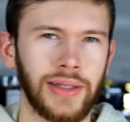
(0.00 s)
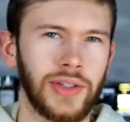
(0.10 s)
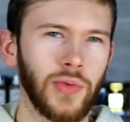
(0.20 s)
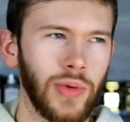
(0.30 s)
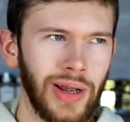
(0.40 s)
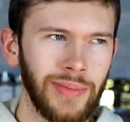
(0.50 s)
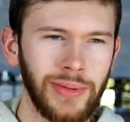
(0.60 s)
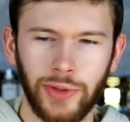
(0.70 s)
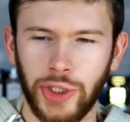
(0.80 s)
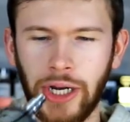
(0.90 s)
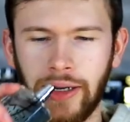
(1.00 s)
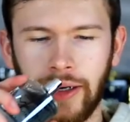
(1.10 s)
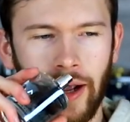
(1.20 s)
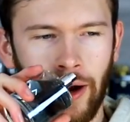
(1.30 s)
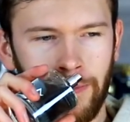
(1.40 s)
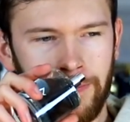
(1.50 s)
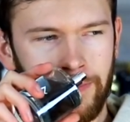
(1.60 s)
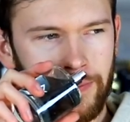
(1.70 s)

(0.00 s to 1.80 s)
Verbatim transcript: picked this one up and was checking it out.